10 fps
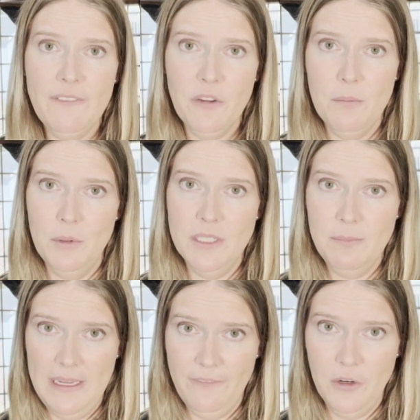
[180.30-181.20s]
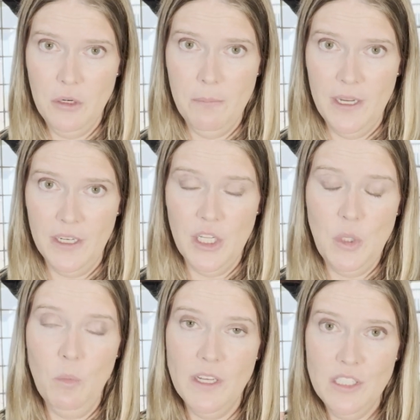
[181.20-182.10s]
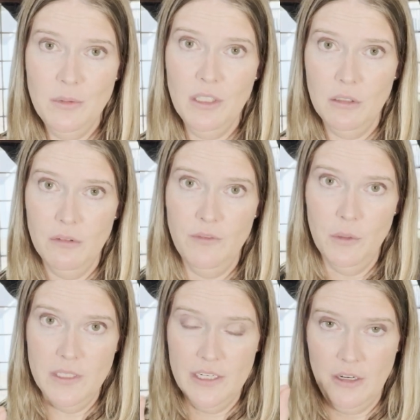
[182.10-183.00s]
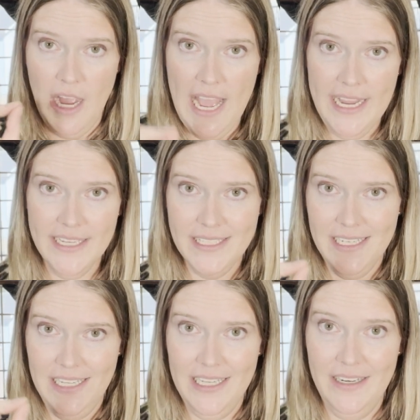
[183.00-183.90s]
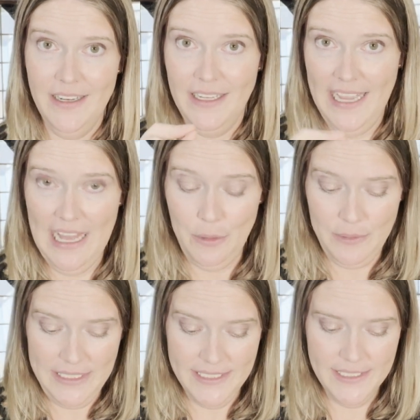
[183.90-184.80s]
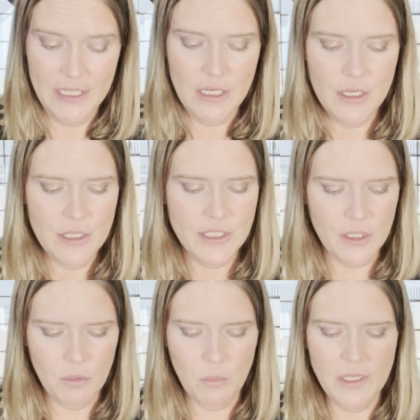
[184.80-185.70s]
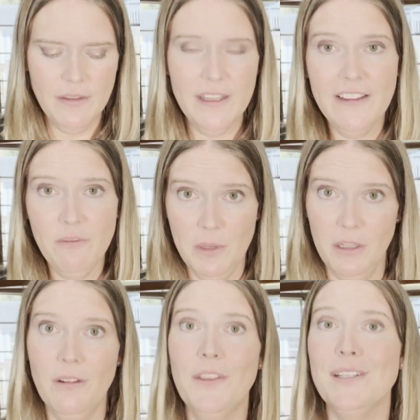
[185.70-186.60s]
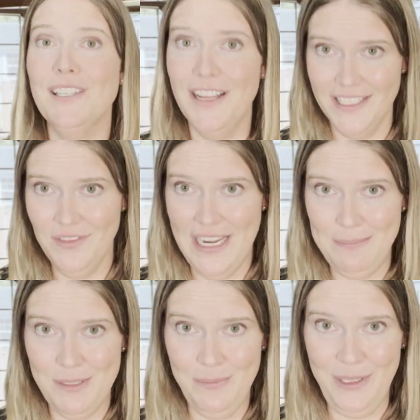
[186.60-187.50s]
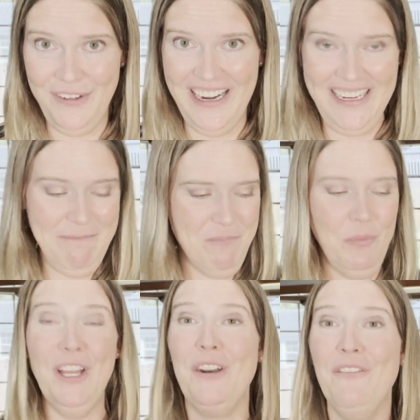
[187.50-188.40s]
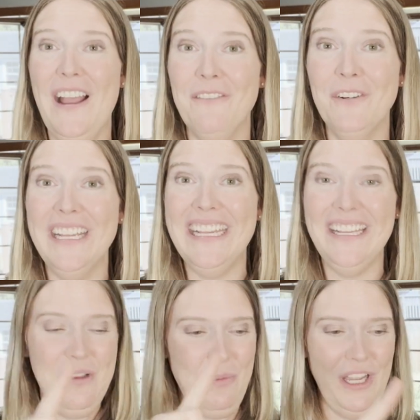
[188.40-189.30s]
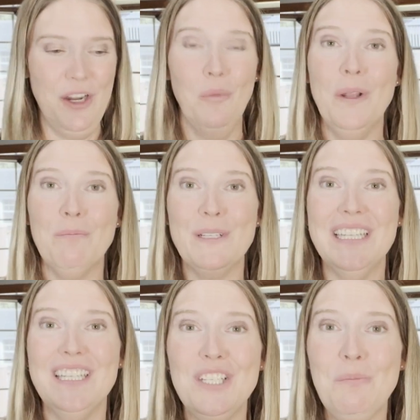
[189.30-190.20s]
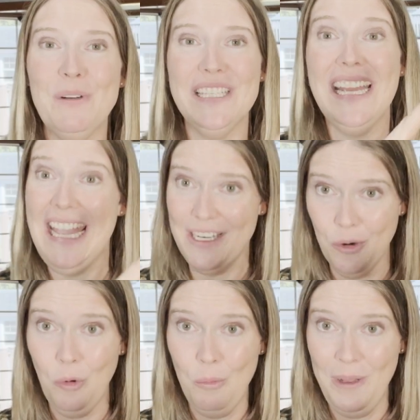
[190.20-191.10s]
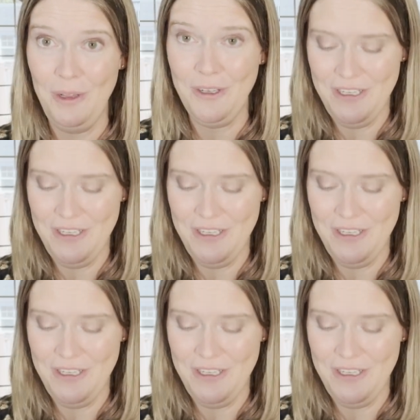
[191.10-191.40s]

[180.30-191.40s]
for the most bang for your buck, you want to include foods that are highest in calories. So when you think of milk, there's lots of types of milk, right? We got our fat-free, we got our 1%, 2%, and whole milk.